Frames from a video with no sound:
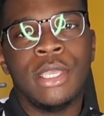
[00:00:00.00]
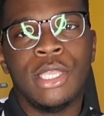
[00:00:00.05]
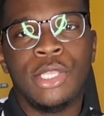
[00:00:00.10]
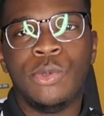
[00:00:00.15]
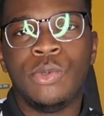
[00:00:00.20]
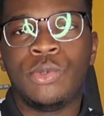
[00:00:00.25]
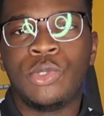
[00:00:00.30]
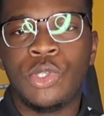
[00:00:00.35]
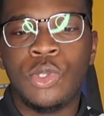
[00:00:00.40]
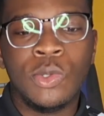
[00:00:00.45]

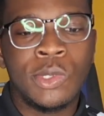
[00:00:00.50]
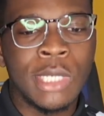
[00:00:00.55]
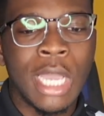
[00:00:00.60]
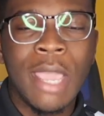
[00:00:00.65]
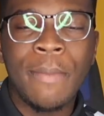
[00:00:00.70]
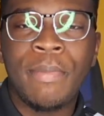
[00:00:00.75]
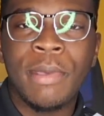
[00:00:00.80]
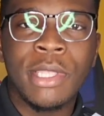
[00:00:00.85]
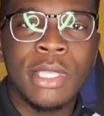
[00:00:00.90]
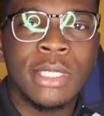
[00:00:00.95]
you
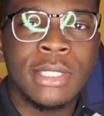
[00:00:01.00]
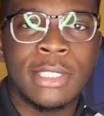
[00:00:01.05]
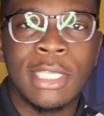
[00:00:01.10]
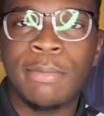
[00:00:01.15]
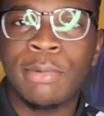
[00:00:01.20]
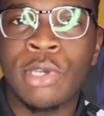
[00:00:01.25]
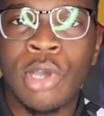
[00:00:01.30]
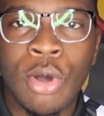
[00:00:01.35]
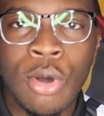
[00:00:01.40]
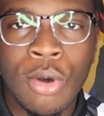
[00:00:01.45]
type in your
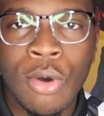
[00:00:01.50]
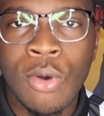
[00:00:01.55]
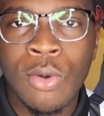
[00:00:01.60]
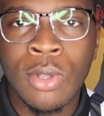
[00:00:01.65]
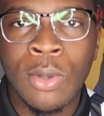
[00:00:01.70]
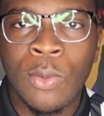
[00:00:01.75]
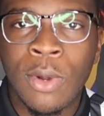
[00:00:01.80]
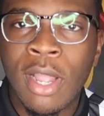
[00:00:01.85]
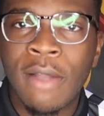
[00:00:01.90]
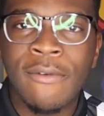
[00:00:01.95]
zip
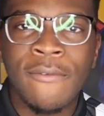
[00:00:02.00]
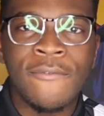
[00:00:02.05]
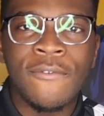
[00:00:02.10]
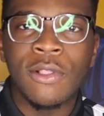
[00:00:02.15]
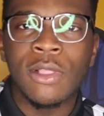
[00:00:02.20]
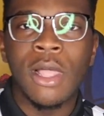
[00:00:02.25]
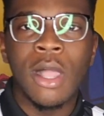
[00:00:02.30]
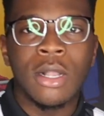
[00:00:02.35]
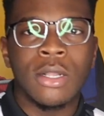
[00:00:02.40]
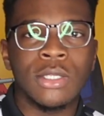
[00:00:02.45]
code, wherever
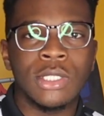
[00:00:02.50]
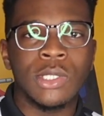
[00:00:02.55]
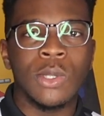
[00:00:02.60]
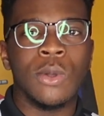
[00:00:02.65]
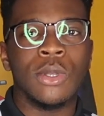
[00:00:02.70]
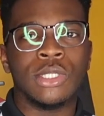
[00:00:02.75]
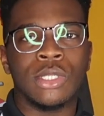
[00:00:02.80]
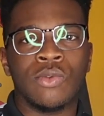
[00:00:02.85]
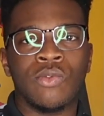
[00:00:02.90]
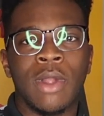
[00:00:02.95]
Footlocker
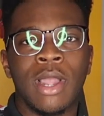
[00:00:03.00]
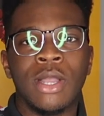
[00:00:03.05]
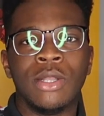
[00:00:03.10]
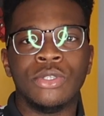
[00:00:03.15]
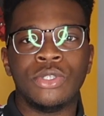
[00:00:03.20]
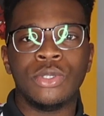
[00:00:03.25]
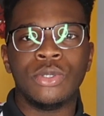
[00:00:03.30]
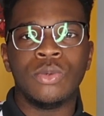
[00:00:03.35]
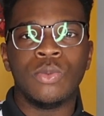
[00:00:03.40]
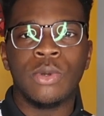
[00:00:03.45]
stores
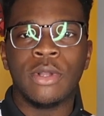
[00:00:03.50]
around you,